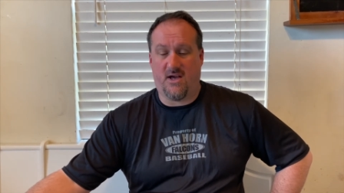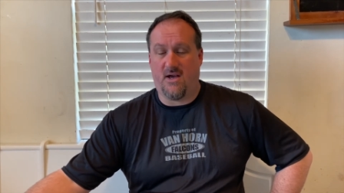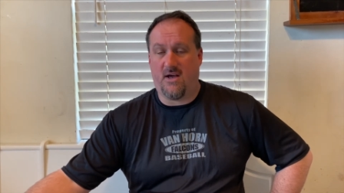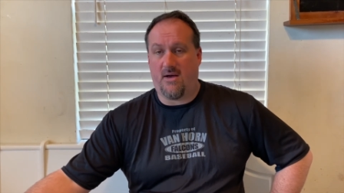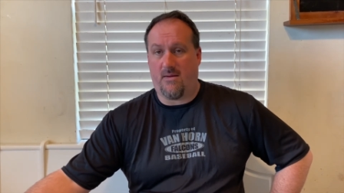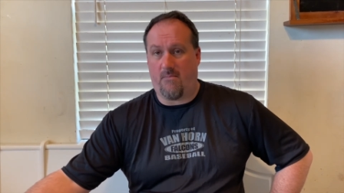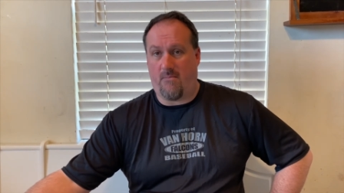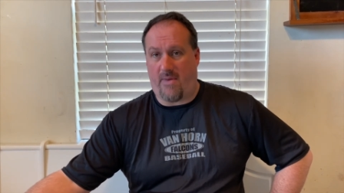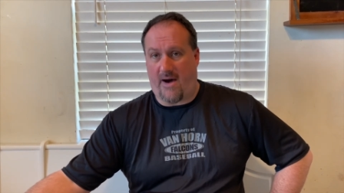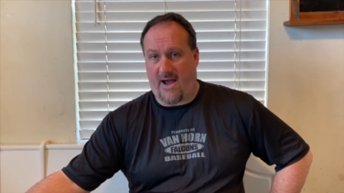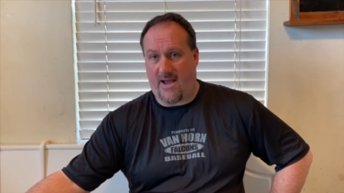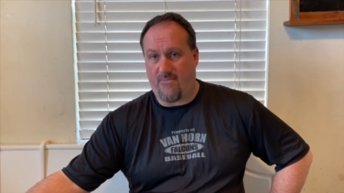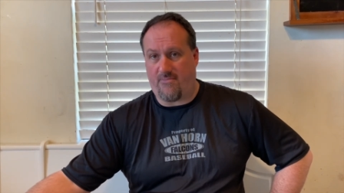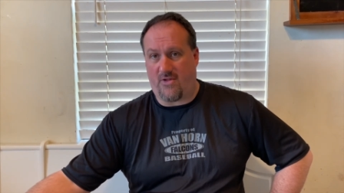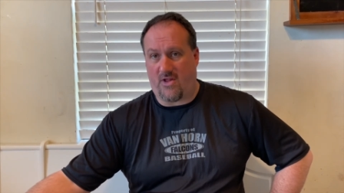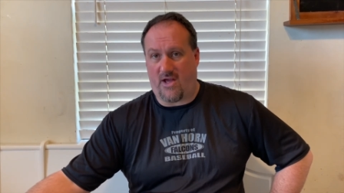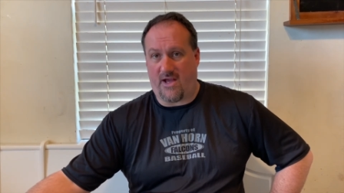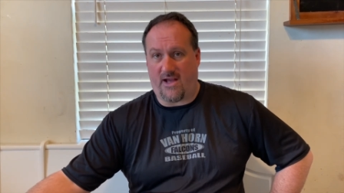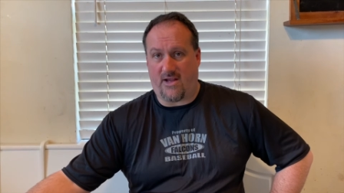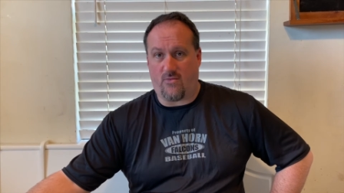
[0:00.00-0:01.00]

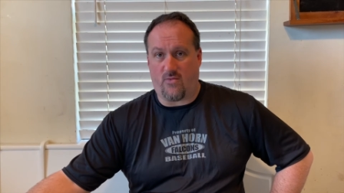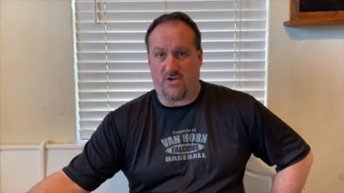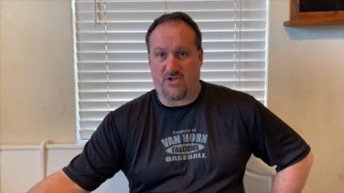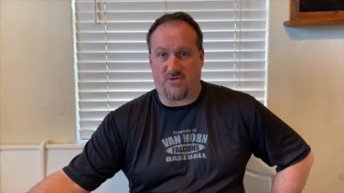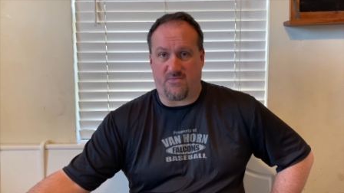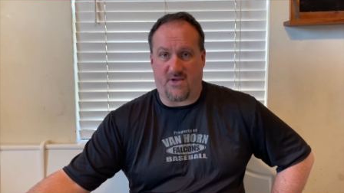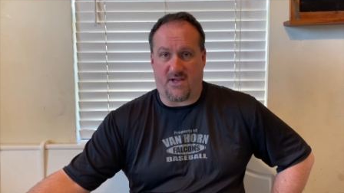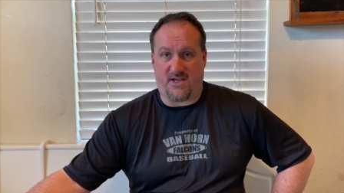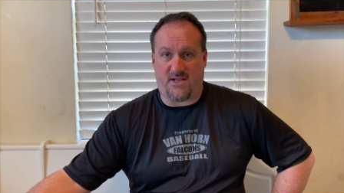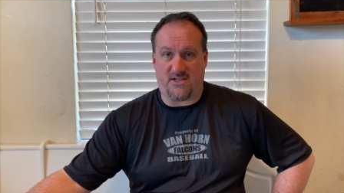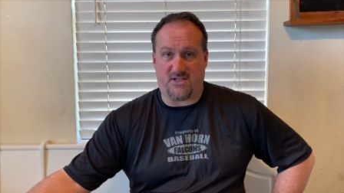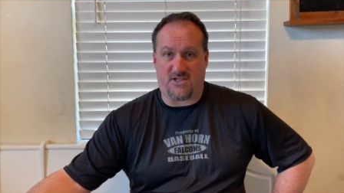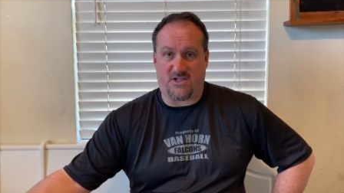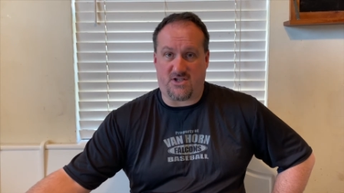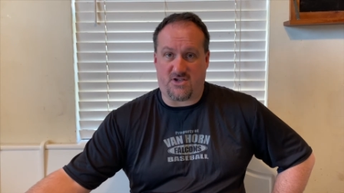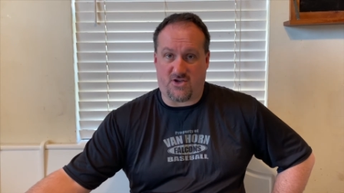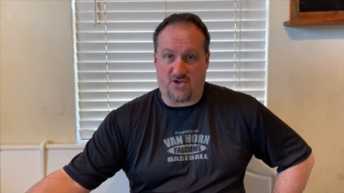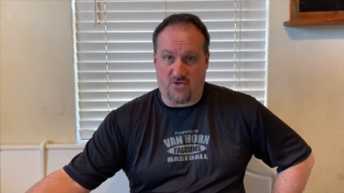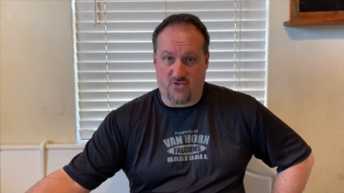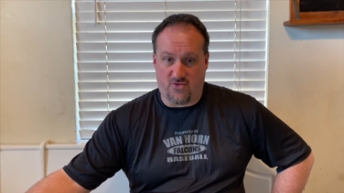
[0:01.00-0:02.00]
biplane, which
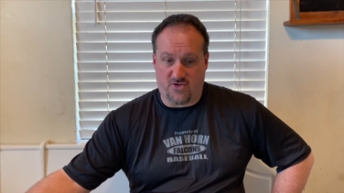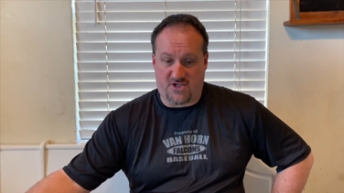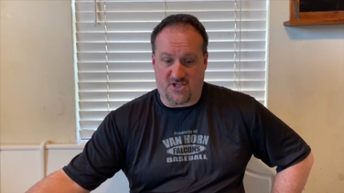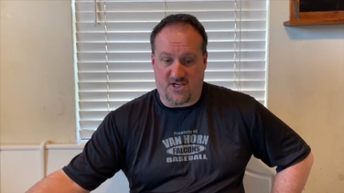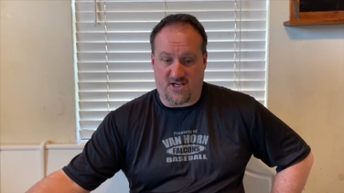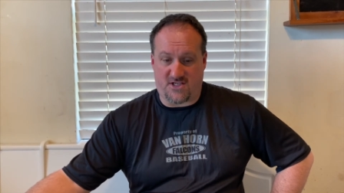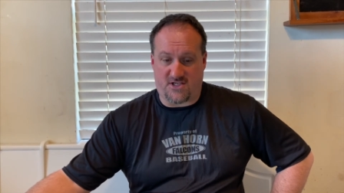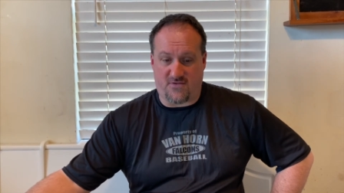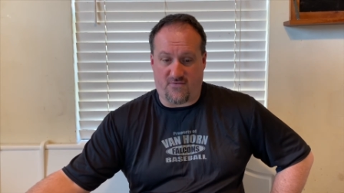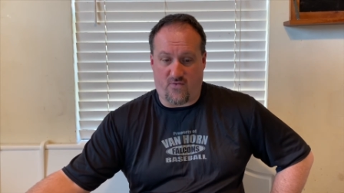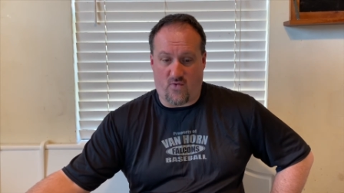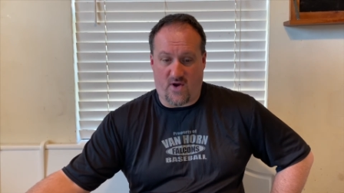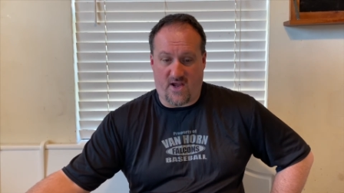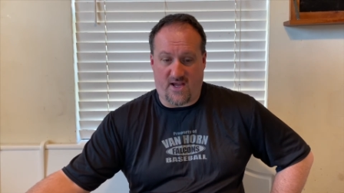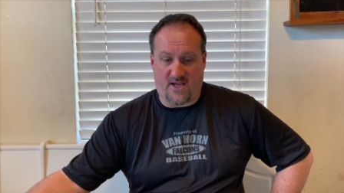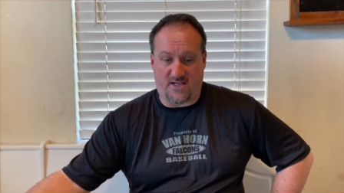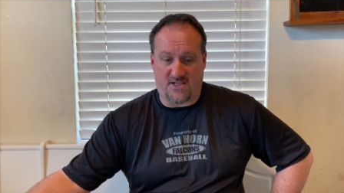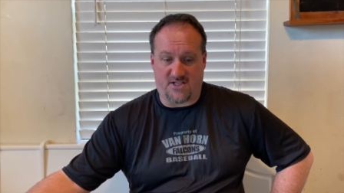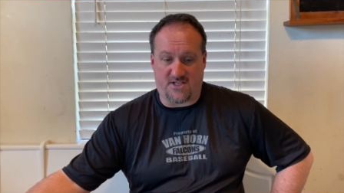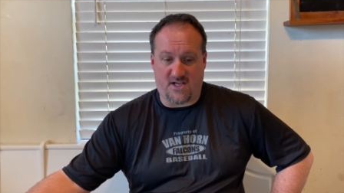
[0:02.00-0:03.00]
means 2 sets of
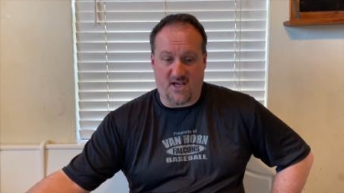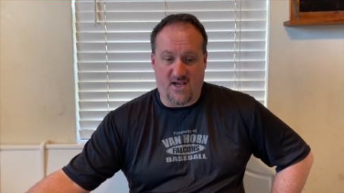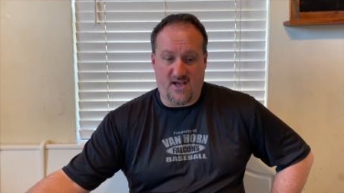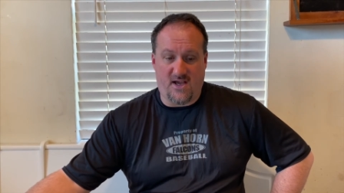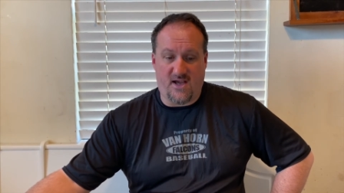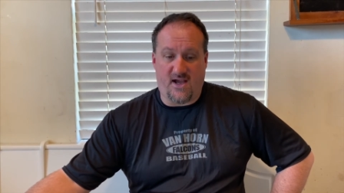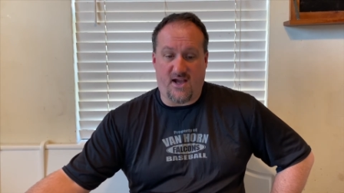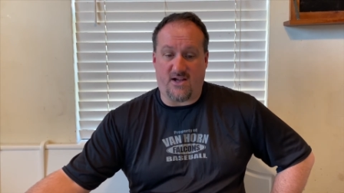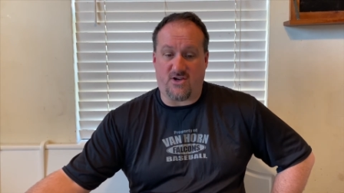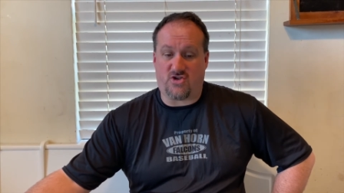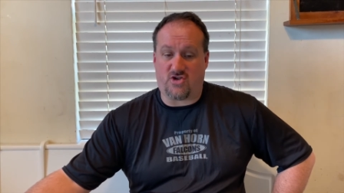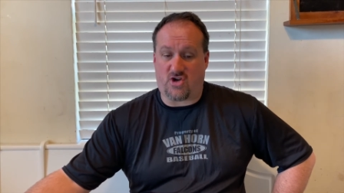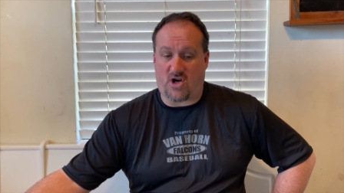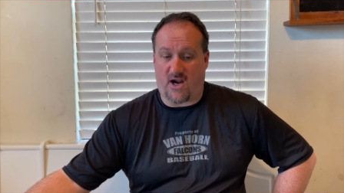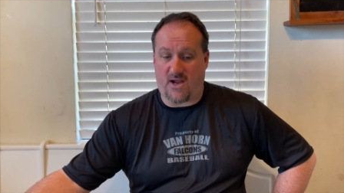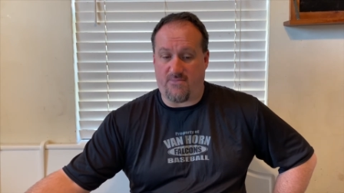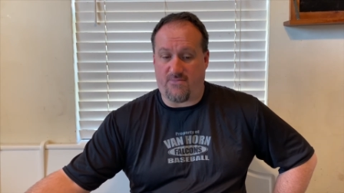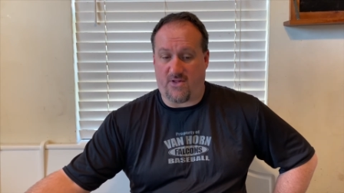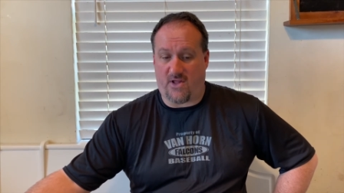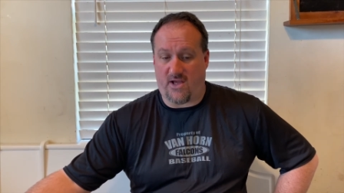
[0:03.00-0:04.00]
wings, and
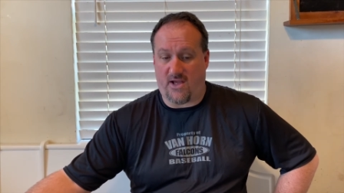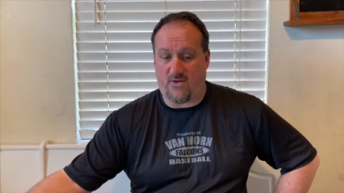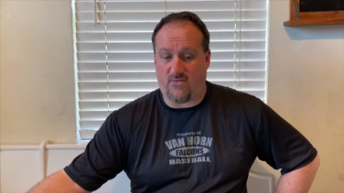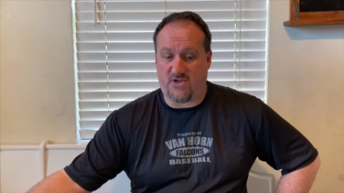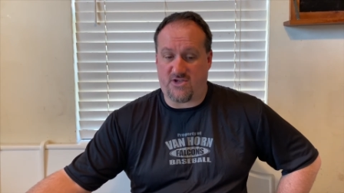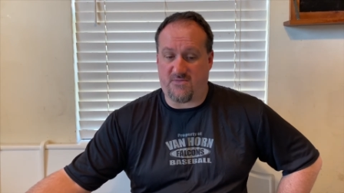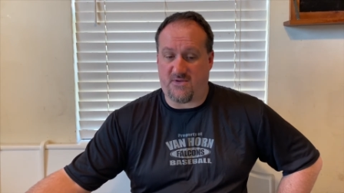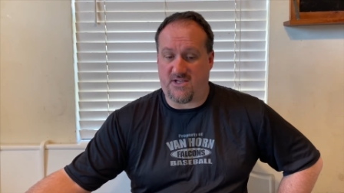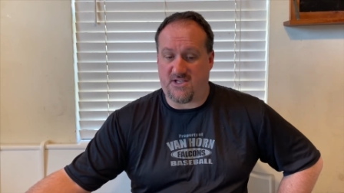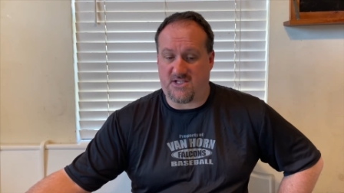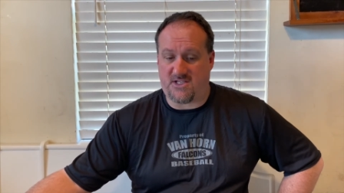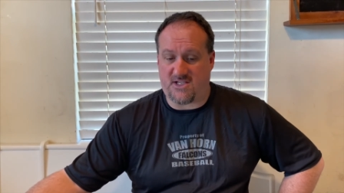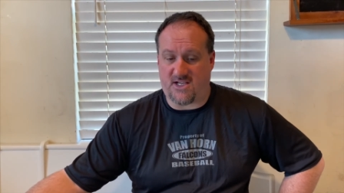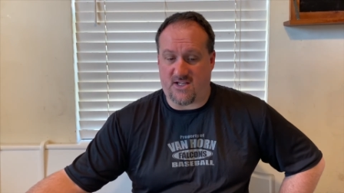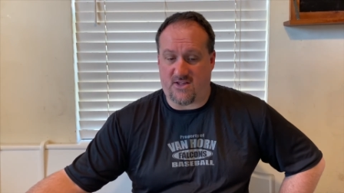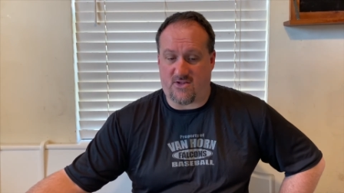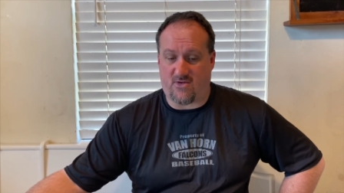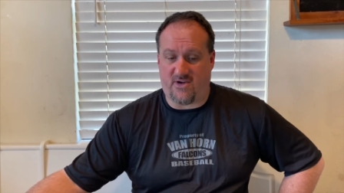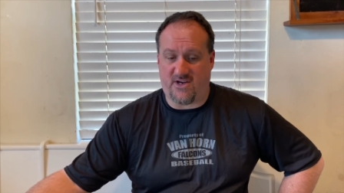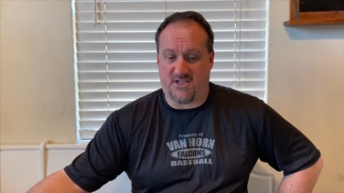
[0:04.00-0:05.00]
triplane, which means
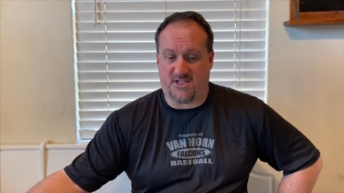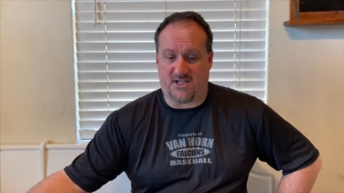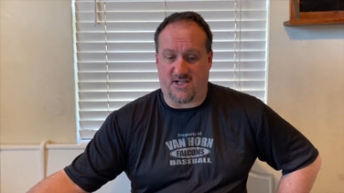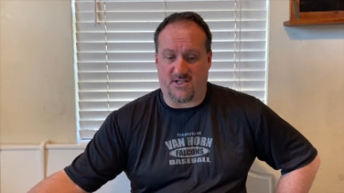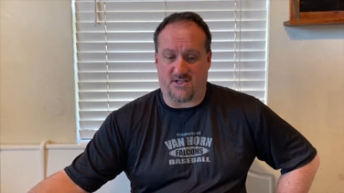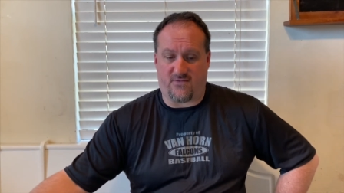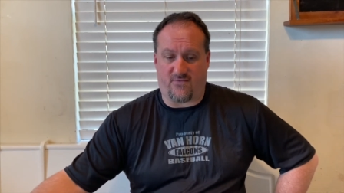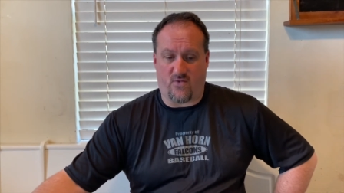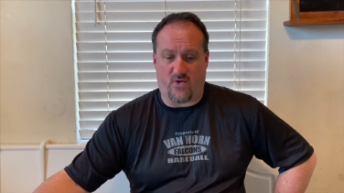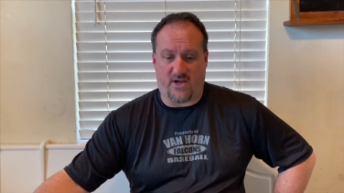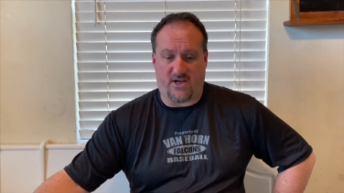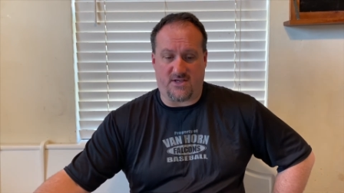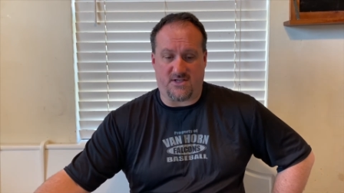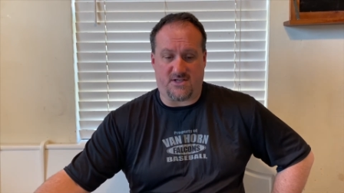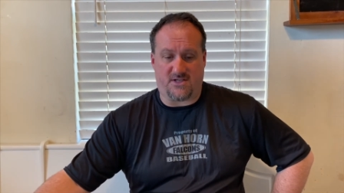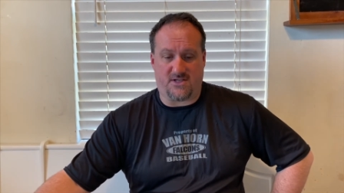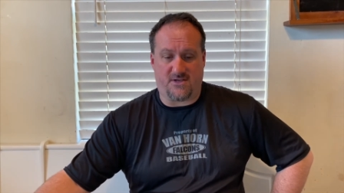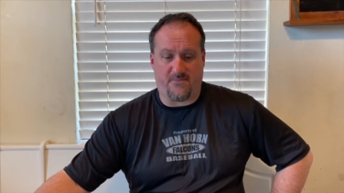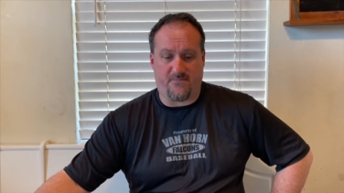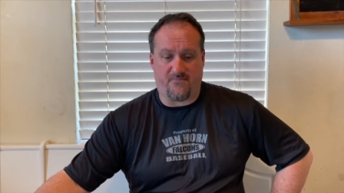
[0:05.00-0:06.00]
3 sets of
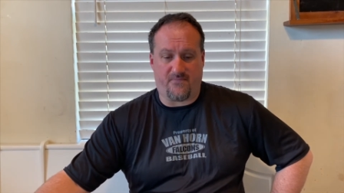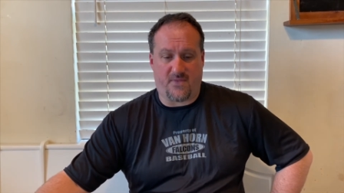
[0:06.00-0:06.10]
wings.